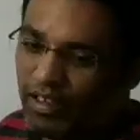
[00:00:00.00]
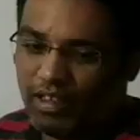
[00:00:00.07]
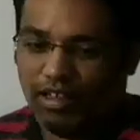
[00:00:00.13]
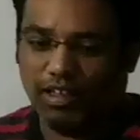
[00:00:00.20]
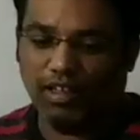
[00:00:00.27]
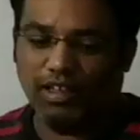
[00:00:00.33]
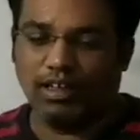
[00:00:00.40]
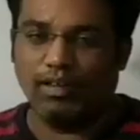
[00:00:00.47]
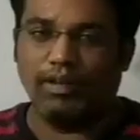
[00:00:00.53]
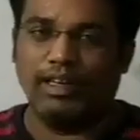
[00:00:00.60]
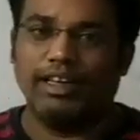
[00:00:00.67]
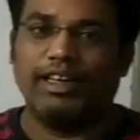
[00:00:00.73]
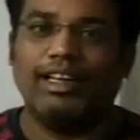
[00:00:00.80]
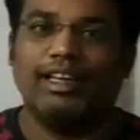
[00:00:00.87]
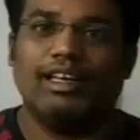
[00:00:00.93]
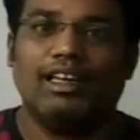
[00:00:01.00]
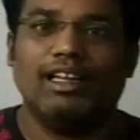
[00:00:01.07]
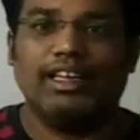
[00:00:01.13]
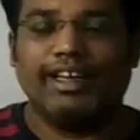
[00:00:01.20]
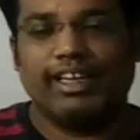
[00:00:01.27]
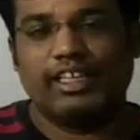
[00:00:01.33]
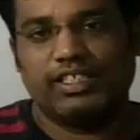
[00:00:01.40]
very
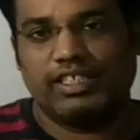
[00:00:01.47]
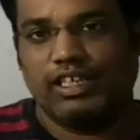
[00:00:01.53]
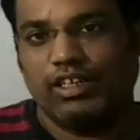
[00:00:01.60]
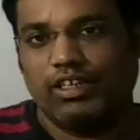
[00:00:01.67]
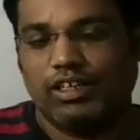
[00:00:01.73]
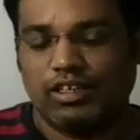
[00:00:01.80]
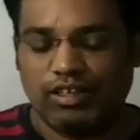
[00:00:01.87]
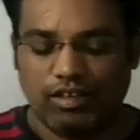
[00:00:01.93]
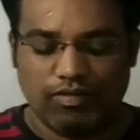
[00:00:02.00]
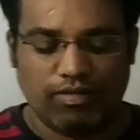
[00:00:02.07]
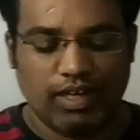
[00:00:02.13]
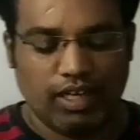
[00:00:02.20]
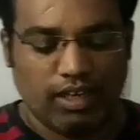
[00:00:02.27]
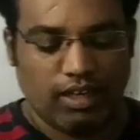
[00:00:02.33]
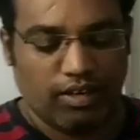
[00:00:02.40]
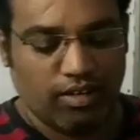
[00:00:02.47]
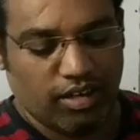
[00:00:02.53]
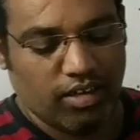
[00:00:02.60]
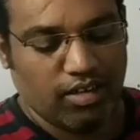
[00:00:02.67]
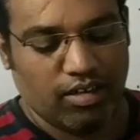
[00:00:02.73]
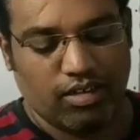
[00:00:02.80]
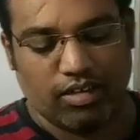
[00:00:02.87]
clearly x and y are
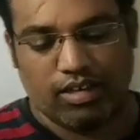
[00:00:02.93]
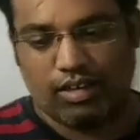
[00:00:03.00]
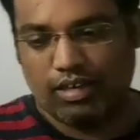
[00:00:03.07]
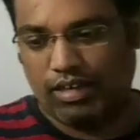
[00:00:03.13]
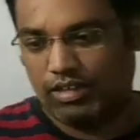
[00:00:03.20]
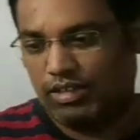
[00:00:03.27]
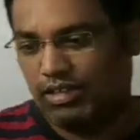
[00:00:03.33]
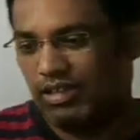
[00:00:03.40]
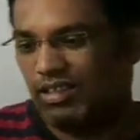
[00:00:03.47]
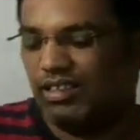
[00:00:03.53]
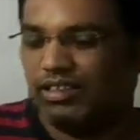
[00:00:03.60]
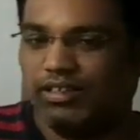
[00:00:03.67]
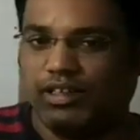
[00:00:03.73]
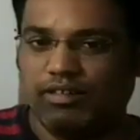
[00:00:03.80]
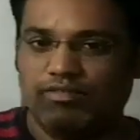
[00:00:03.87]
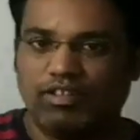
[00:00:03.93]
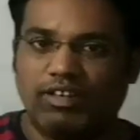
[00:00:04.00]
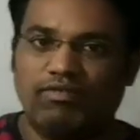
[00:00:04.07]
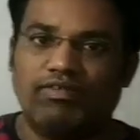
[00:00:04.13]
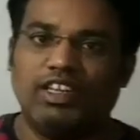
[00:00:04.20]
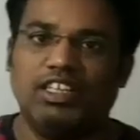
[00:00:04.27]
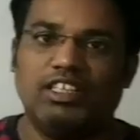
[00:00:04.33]
at the different
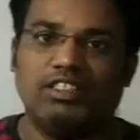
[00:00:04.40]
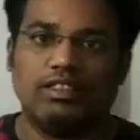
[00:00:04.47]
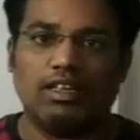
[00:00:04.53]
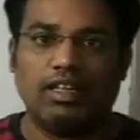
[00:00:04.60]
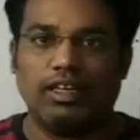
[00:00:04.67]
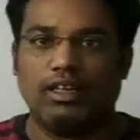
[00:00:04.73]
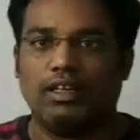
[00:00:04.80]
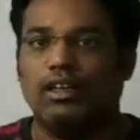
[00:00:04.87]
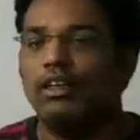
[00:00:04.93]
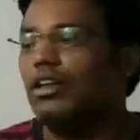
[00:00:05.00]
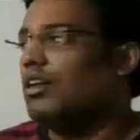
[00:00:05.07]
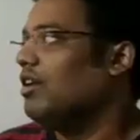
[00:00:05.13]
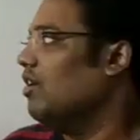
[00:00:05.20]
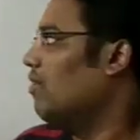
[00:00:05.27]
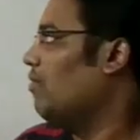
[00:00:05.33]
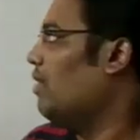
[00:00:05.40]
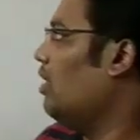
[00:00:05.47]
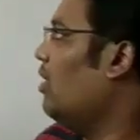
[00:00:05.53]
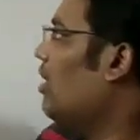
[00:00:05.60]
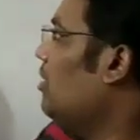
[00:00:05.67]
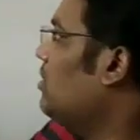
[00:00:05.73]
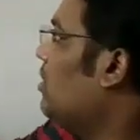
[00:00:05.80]
phases, like when you
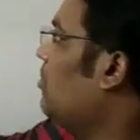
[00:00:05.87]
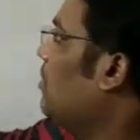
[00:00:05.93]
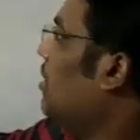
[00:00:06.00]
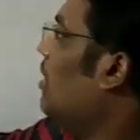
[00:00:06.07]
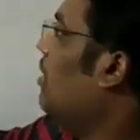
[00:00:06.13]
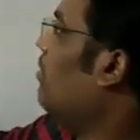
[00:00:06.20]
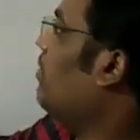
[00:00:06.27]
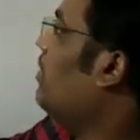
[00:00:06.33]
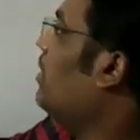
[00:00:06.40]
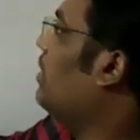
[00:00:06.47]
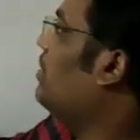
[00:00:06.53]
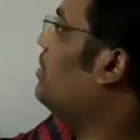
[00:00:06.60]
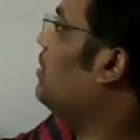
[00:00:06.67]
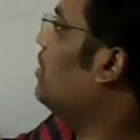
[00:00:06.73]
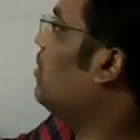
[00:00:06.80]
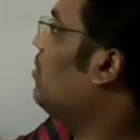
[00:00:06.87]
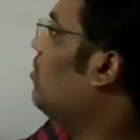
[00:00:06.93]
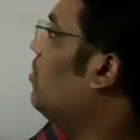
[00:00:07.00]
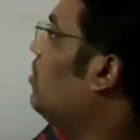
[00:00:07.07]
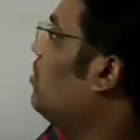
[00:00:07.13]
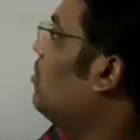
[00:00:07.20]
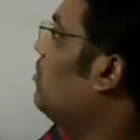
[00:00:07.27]
have something like y is equal
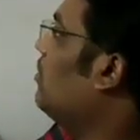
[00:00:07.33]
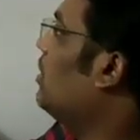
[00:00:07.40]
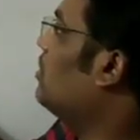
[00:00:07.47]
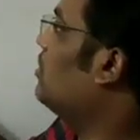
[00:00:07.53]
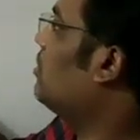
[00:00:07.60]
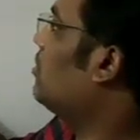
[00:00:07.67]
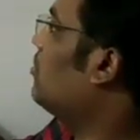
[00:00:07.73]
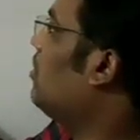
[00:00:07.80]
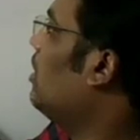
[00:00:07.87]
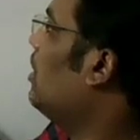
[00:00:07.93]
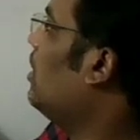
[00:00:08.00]
to x square